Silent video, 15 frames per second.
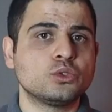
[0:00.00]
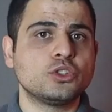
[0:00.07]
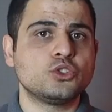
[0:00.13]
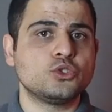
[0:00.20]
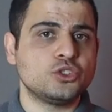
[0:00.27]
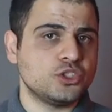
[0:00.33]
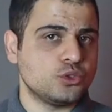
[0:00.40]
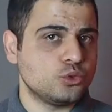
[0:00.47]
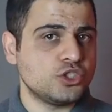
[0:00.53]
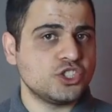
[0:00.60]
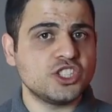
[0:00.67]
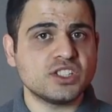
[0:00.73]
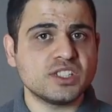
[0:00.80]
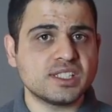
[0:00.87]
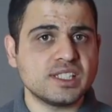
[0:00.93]
to the
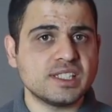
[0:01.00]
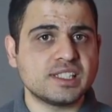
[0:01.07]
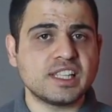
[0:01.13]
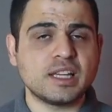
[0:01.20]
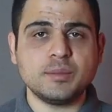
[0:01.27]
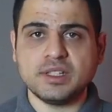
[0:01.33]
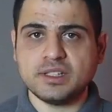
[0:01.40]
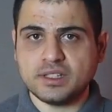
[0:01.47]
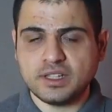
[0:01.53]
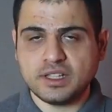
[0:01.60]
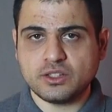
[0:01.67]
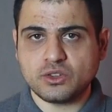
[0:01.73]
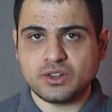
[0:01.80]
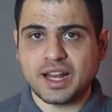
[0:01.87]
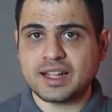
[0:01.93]
judiciary system in the
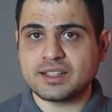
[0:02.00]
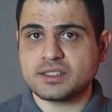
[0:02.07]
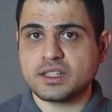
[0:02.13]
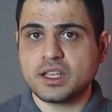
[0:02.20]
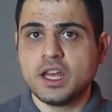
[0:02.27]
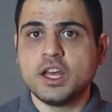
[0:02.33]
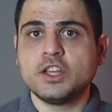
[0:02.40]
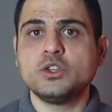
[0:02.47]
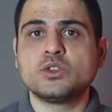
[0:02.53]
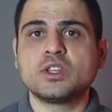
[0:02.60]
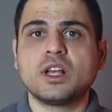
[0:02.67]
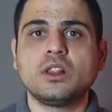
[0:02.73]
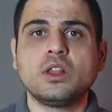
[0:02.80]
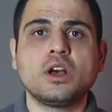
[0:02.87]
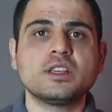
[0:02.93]
Netherlands. You
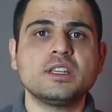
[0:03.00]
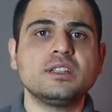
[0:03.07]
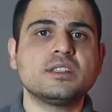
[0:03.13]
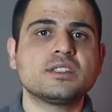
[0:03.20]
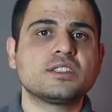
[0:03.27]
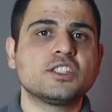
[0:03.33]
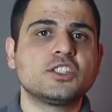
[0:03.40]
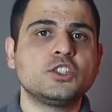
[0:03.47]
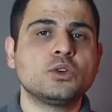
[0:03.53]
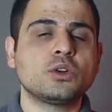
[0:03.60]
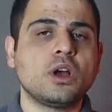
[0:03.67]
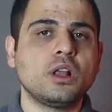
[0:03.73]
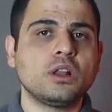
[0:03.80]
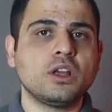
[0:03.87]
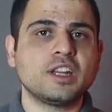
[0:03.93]
can log in the secure
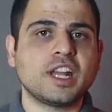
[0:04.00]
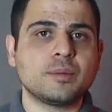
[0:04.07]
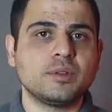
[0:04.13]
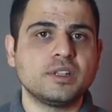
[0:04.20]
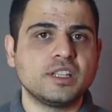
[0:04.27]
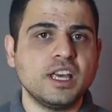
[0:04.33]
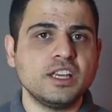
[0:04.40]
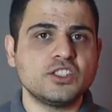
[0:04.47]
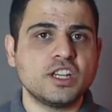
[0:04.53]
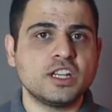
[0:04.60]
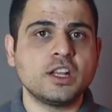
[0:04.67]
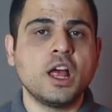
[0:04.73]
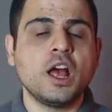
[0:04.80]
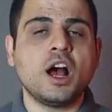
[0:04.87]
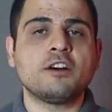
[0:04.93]
online
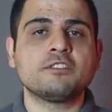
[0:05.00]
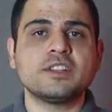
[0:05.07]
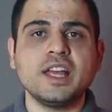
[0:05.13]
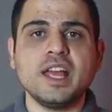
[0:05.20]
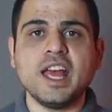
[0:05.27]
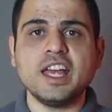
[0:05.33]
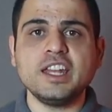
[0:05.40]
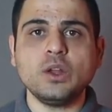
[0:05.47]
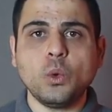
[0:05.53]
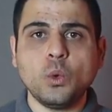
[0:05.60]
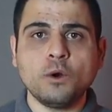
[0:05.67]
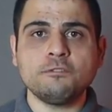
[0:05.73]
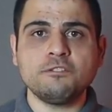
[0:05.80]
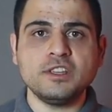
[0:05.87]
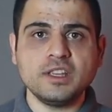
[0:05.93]
application of the
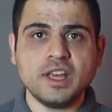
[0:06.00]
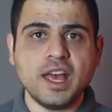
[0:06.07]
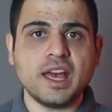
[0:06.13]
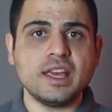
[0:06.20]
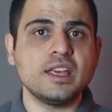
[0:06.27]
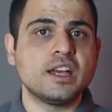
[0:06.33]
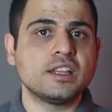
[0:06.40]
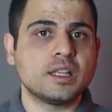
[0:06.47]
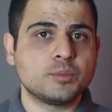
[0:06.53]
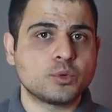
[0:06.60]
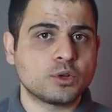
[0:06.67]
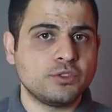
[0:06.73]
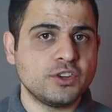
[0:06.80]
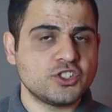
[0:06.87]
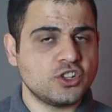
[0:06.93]
NOVA, the
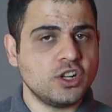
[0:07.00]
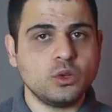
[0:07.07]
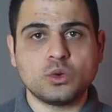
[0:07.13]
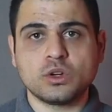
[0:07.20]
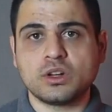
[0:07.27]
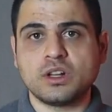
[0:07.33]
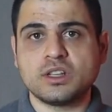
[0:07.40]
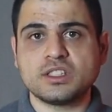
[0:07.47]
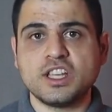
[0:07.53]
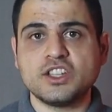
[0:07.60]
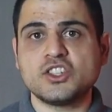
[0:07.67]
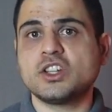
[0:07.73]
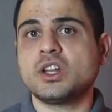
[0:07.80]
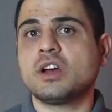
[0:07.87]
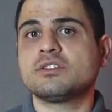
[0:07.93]
professional
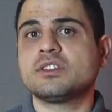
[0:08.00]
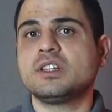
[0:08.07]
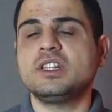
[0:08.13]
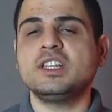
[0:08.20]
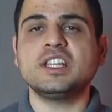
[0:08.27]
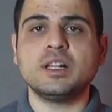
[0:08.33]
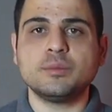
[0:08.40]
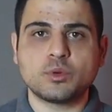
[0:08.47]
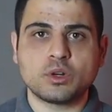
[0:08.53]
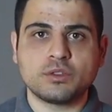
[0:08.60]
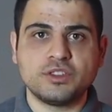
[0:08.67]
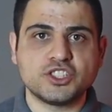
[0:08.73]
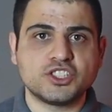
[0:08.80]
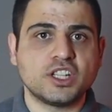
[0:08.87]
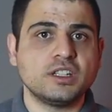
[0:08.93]
organization of the legal
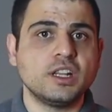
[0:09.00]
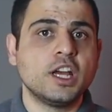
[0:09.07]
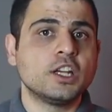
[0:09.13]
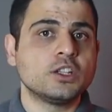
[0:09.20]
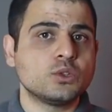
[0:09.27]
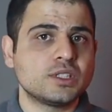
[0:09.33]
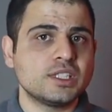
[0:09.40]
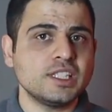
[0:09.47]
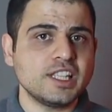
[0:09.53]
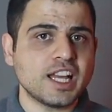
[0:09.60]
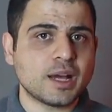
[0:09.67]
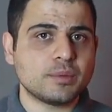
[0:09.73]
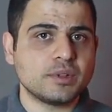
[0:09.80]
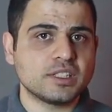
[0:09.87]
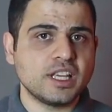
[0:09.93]
profession, to see the
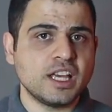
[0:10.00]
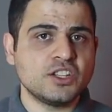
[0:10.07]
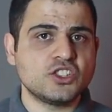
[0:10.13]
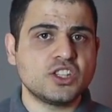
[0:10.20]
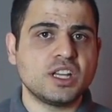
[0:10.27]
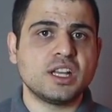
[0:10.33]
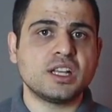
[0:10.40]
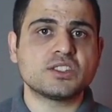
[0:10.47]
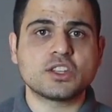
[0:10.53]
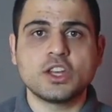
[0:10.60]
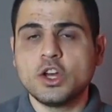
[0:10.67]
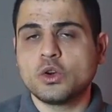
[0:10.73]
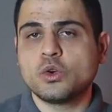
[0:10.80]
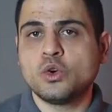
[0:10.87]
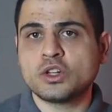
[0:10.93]
applications,
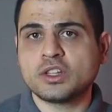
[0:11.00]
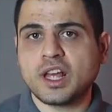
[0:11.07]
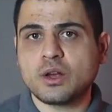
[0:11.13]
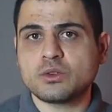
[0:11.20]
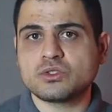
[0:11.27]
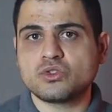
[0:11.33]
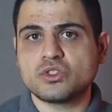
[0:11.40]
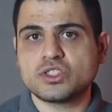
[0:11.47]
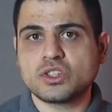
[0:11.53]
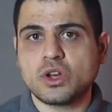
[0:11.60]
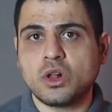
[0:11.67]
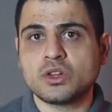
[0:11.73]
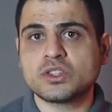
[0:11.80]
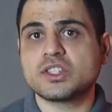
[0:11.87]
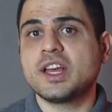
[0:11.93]
courthouse
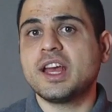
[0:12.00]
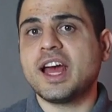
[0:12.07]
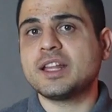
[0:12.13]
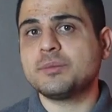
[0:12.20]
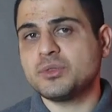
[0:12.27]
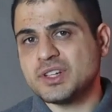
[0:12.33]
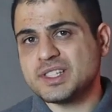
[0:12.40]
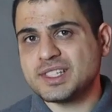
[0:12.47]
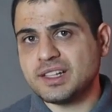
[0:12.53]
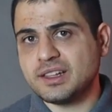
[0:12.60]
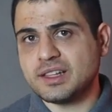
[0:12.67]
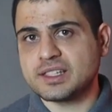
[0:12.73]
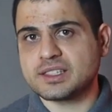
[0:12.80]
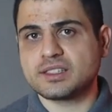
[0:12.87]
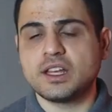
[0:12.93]
results, and prison
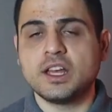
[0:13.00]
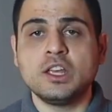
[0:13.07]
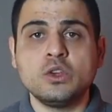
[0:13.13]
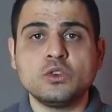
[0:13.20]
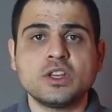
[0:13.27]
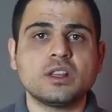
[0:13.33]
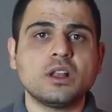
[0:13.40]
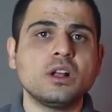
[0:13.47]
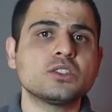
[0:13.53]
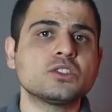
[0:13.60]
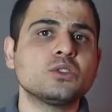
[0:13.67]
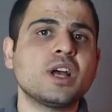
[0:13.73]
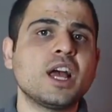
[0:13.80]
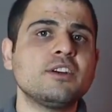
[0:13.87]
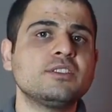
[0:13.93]
list. You can
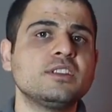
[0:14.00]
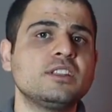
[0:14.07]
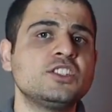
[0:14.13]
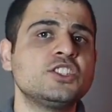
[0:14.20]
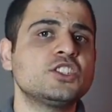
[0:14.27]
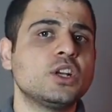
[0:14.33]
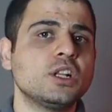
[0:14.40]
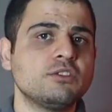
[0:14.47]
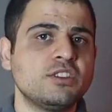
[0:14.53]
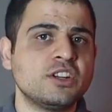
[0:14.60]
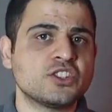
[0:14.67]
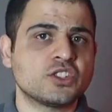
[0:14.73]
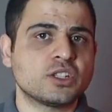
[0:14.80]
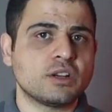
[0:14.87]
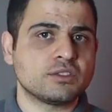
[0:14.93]
also have the digital
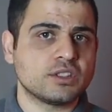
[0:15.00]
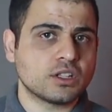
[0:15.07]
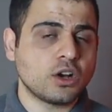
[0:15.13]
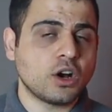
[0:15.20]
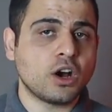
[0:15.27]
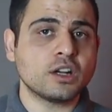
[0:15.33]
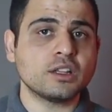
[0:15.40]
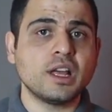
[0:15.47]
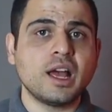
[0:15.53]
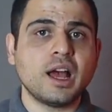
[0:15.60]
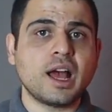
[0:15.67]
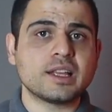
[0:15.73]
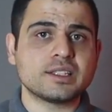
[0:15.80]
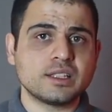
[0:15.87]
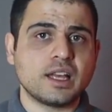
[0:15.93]
version of the card
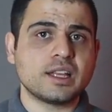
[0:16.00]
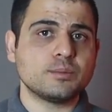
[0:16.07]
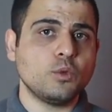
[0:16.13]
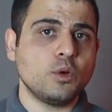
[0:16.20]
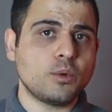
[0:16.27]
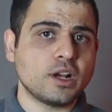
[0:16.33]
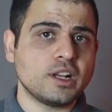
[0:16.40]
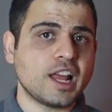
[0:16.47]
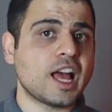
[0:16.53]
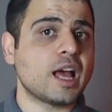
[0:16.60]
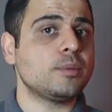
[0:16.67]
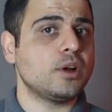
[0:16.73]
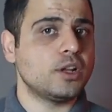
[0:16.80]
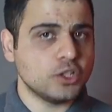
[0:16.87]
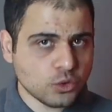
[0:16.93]
as a mobile
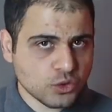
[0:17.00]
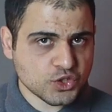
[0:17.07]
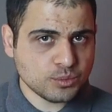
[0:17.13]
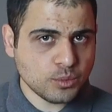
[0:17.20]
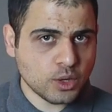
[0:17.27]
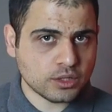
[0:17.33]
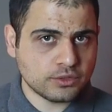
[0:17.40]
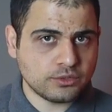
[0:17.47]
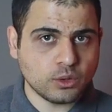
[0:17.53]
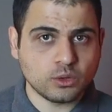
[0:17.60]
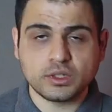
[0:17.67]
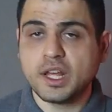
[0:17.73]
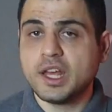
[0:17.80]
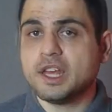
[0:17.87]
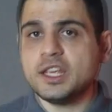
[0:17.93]
app on your smartphone.
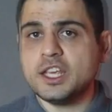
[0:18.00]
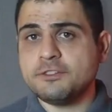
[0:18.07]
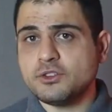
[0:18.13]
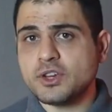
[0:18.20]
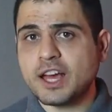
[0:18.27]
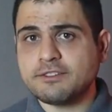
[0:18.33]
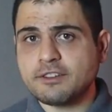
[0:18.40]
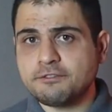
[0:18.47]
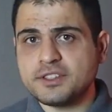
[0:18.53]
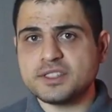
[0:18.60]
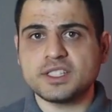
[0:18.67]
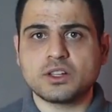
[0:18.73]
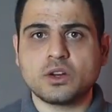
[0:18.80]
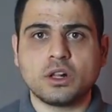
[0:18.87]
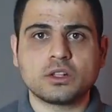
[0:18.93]
If you have a
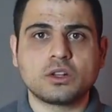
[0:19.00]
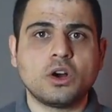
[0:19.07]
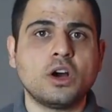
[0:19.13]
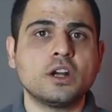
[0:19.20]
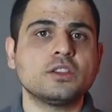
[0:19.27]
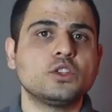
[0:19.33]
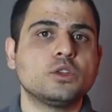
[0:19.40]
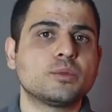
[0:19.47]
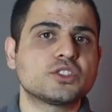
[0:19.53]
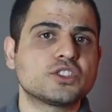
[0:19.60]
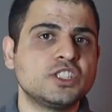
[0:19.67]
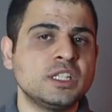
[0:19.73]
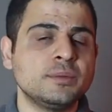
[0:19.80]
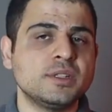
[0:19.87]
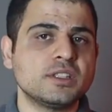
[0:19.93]
physical card, you
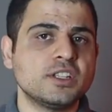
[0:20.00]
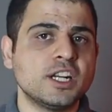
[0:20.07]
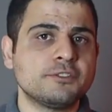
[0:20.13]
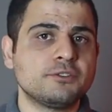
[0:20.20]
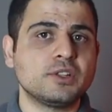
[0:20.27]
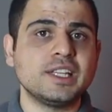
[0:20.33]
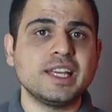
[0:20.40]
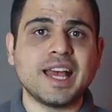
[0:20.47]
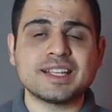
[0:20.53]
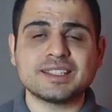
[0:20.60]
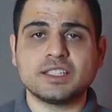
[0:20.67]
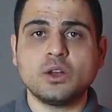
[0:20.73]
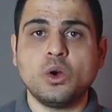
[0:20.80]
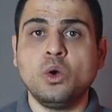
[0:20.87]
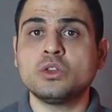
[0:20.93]
must keep it carefully as
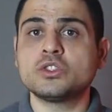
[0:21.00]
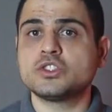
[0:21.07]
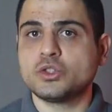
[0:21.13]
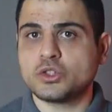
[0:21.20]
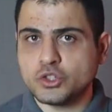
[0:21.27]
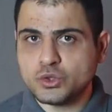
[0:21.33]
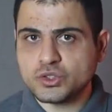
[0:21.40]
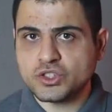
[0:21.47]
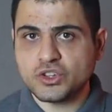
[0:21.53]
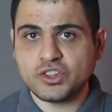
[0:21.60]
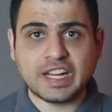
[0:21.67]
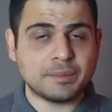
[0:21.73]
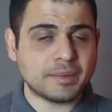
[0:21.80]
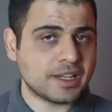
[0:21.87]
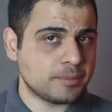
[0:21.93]
it holds your
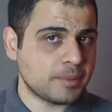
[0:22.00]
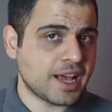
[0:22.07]
username and